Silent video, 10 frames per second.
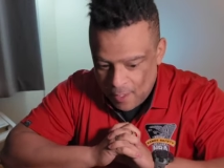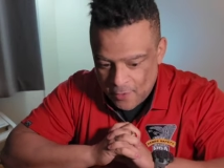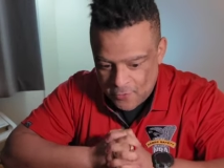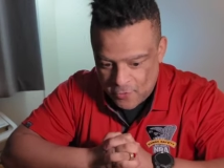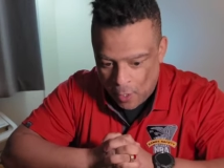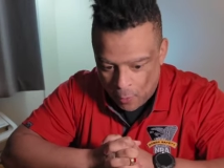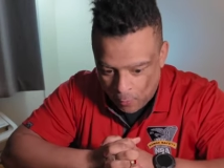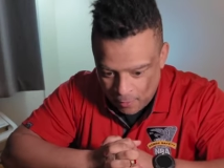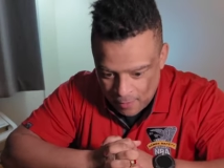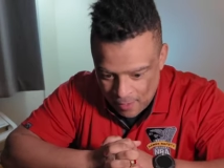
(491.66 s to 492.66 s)

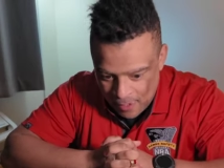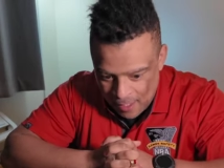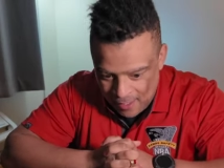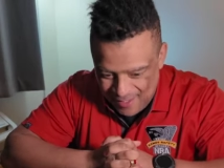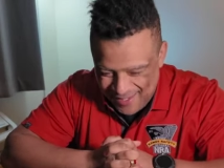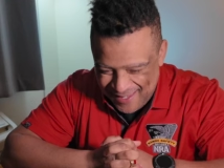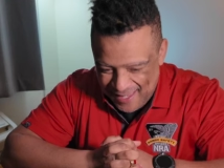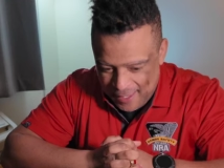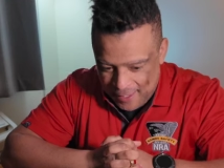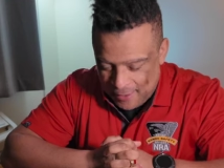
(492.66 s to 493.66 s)
So
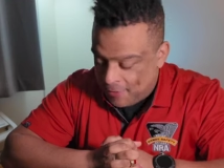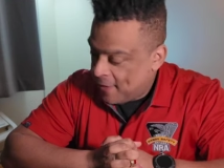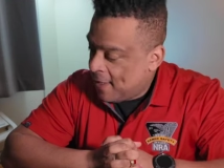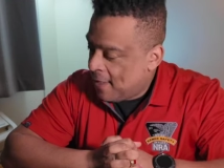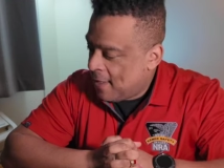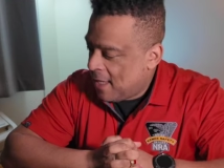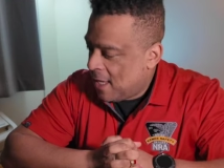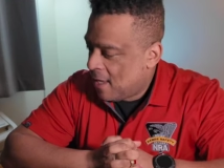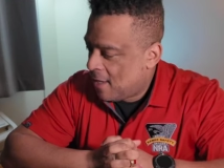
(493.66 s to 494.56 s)
the